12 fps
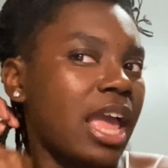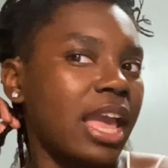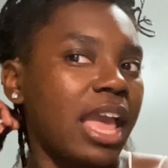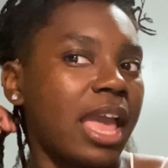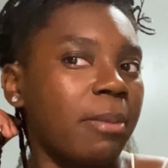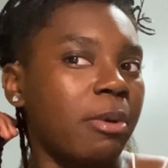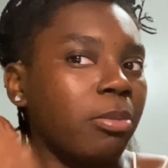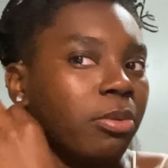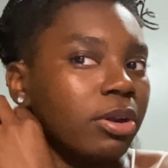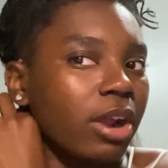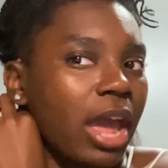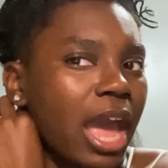came up
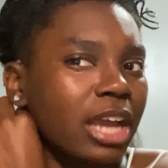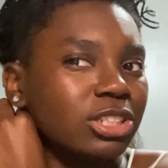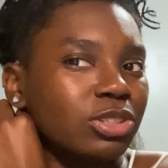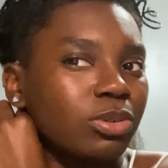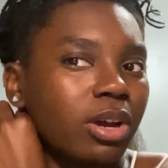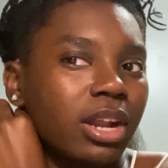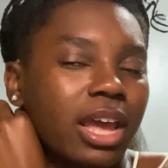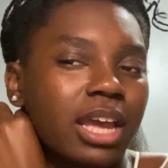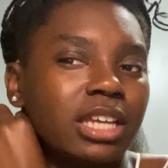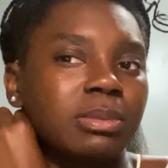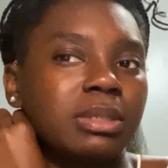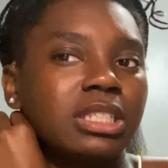with or asked you all to
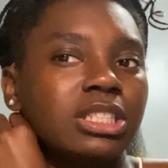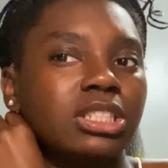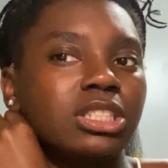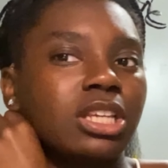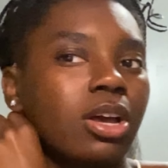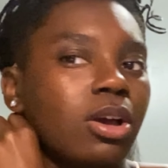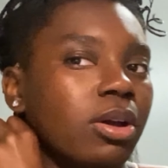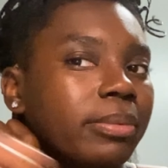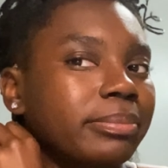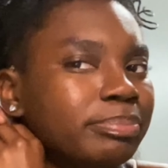ask me. So